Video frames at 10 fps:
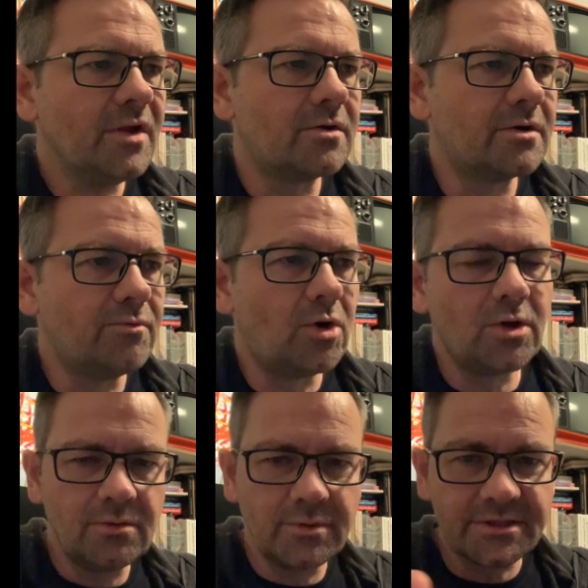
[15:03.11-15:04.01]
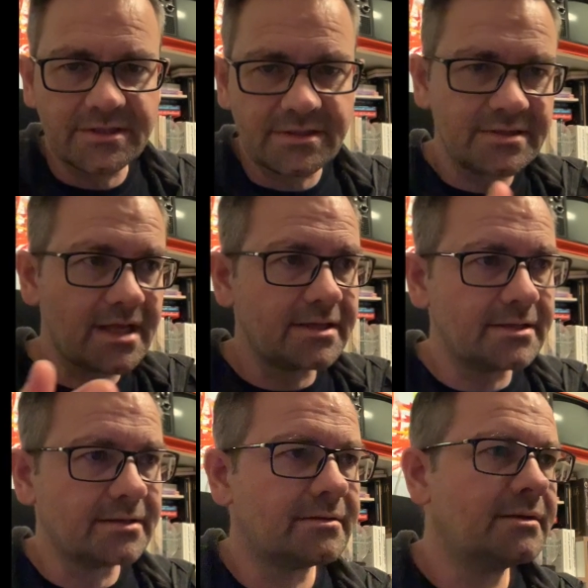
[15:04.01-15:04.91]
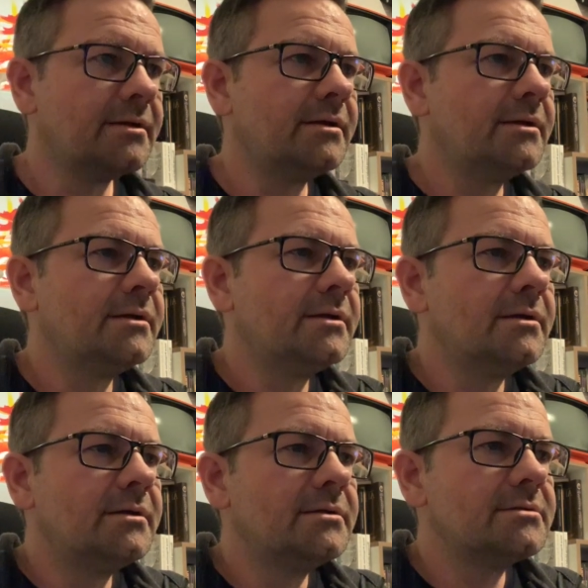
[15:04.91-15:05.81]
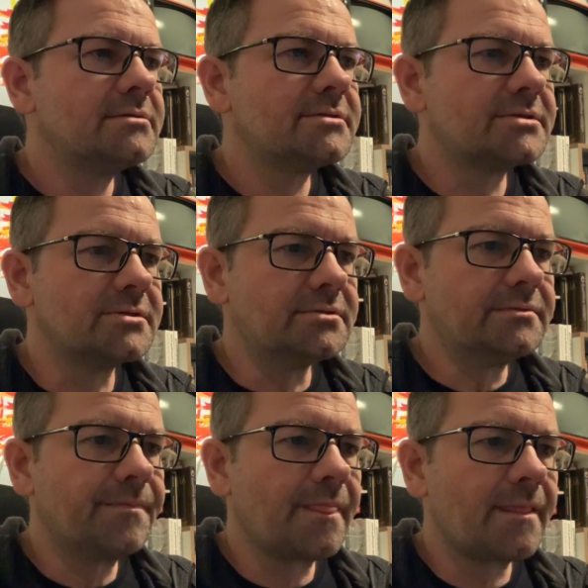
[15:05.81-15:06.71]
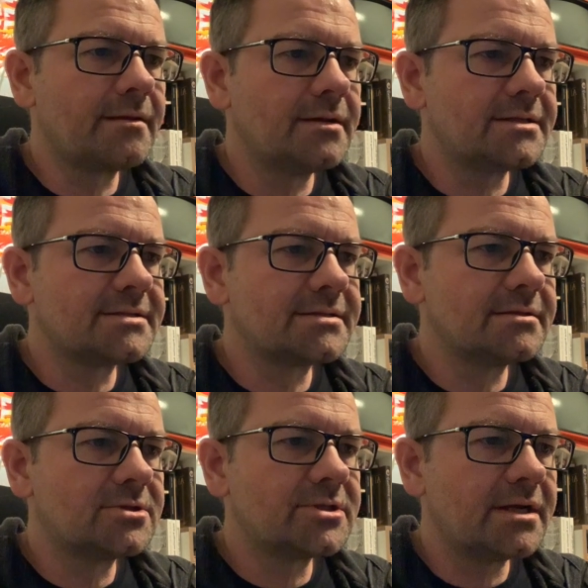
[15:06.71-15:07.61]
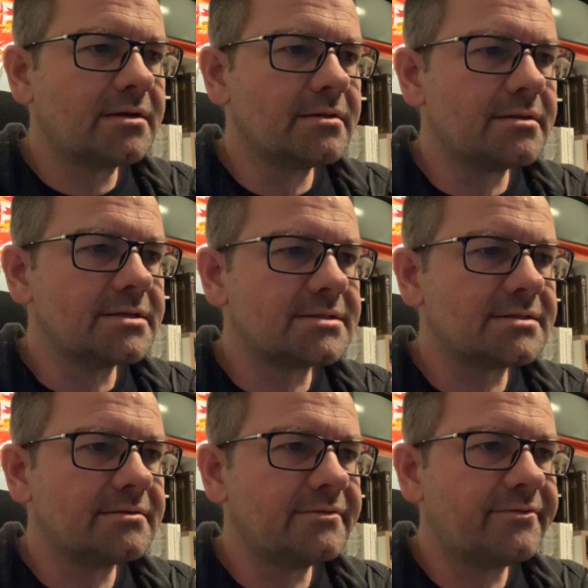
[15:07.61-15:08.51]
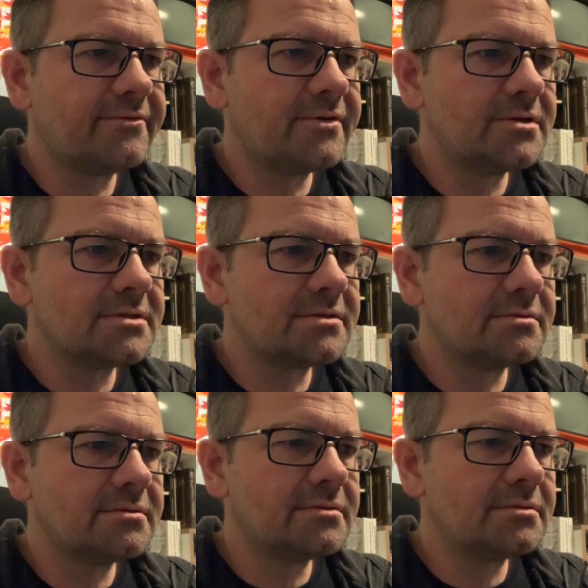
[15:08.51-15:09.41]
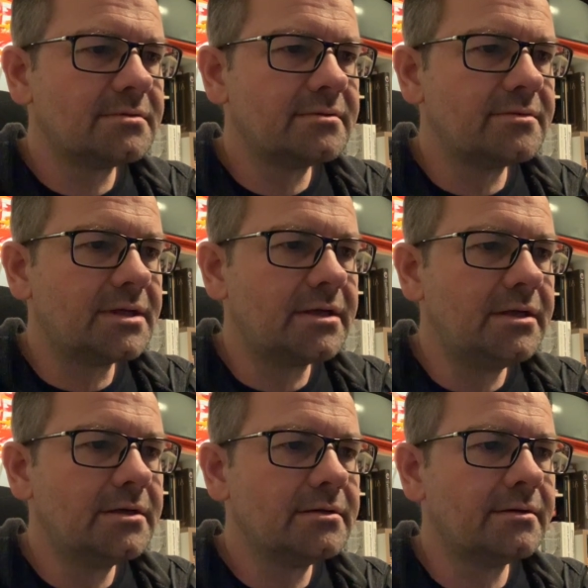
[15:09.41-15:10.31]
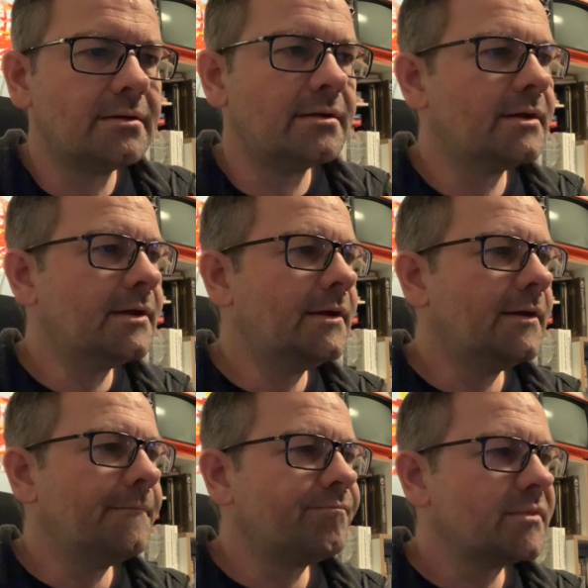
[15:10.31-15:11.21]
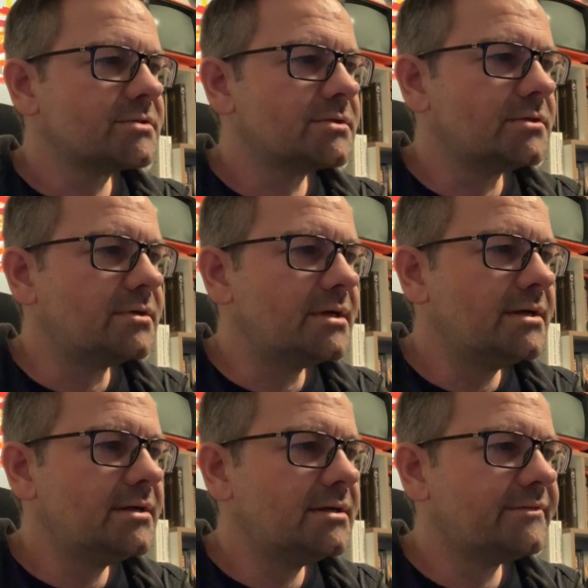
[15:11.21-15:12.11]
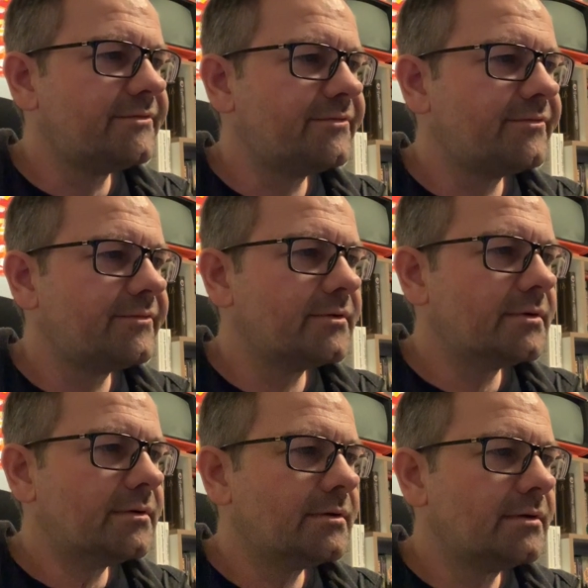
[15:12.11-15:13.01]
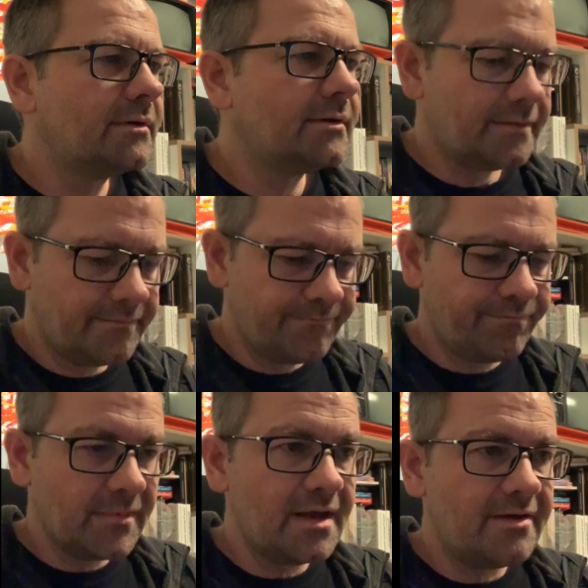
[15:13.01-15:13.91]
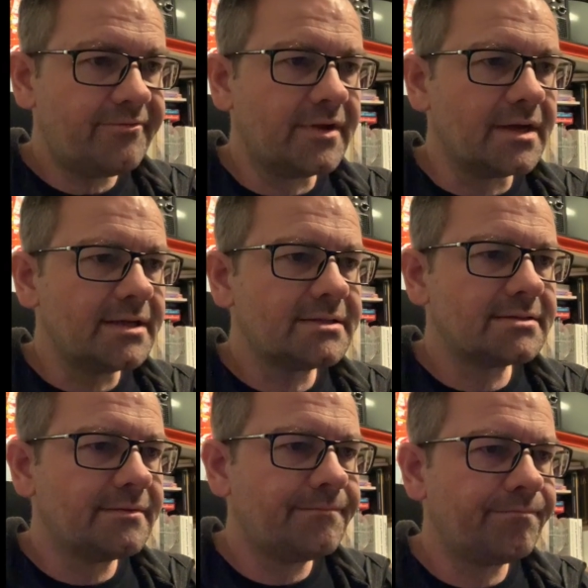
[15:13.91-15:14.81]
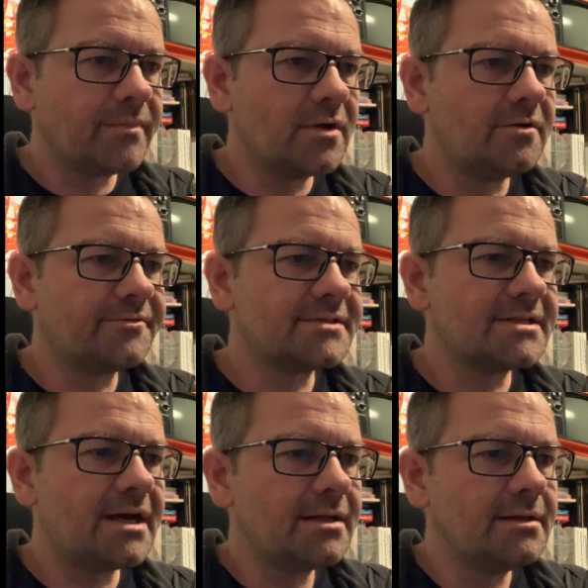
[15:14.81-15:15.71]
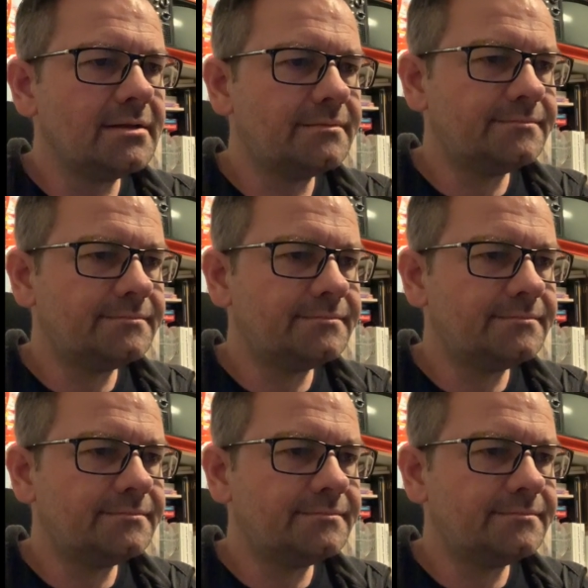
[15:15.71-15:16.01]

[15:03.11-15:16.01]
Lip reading: or a wall which is static. So let's check this first. We're here. So if fget of tile,